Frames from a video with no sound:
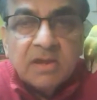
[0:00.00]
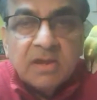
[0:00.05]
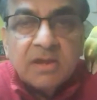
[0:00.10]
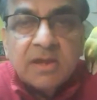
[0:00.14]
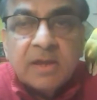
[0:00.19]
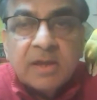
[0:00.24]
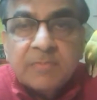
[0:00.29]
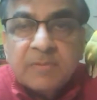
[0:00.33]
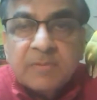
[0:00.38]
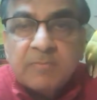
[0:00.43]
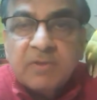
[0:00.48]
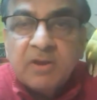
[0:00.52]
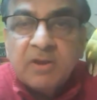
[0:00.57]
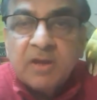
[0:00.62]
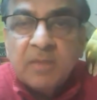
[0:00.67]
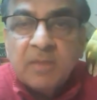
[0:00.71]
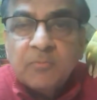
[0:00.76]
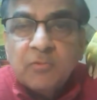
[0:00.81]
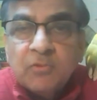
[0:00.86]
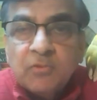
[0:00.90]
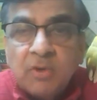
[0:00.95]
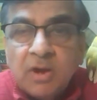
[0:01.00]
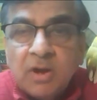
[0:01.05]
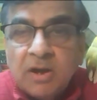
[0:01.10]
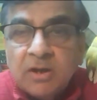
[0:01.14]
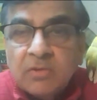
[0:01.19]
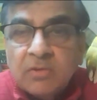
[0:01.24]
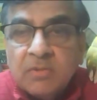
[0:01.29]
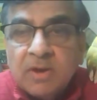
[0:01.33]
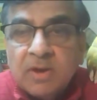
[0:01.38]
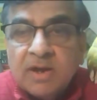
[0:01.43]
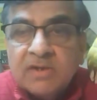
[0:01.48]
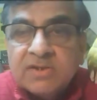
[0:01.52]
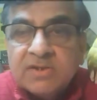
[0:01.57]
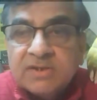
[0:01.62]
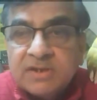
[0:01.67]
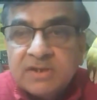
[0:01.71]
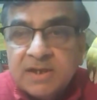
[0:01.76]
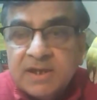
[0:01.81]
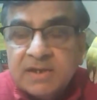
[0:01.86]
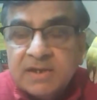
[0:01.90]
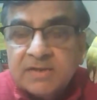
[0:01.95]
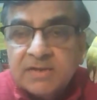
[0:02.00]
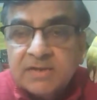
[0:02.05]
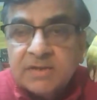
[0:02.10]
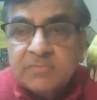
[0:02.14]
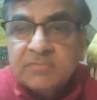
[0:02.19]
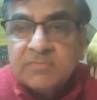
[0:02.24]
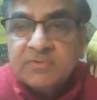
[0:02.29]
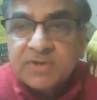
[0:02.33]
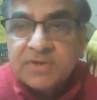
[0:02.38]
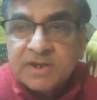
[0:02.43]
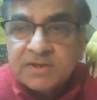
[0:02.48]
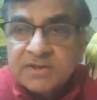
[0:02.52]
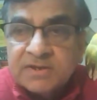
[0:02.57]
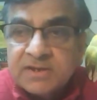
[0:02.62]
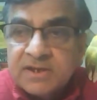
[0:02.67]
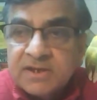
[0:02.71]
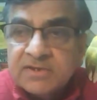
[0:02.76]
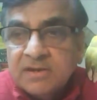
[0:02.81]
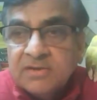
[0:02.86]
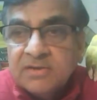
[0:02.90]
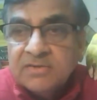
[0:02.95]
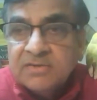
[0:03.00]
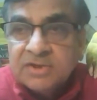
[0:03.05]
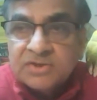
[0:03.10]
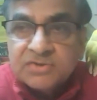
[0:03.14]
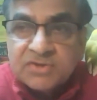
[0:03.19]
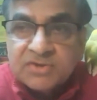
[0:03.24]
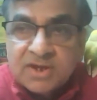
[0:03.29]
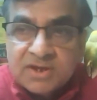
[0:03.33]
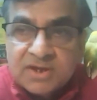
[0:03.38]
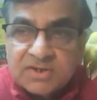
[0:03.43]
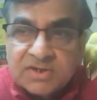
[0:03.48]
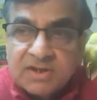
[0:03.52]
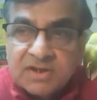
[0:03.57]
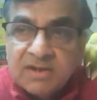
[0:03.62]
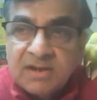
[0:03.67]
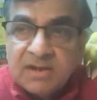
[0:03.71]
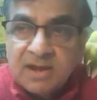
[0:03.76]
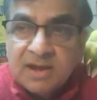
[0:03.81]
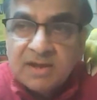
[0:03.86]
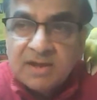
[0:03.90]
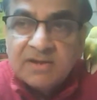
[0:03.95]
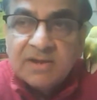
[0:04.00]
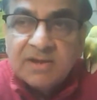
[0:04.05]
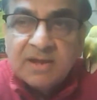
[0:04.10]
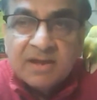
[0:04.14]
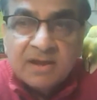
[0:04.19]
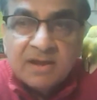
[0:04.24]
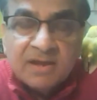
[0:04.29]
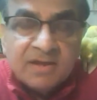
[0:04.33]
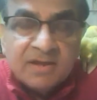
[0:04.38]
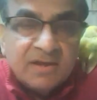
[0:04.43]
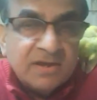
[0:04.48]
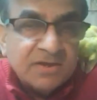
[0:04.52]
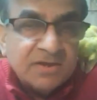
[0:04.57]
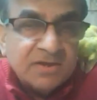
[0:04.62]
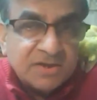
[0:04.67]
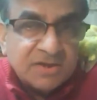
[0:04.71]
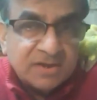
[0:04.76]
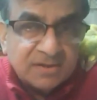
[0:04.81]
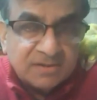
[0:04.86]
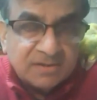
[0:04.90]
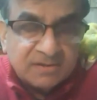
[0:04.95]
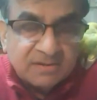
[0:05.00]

capable of worldwide selective traceless destruction and annihilation,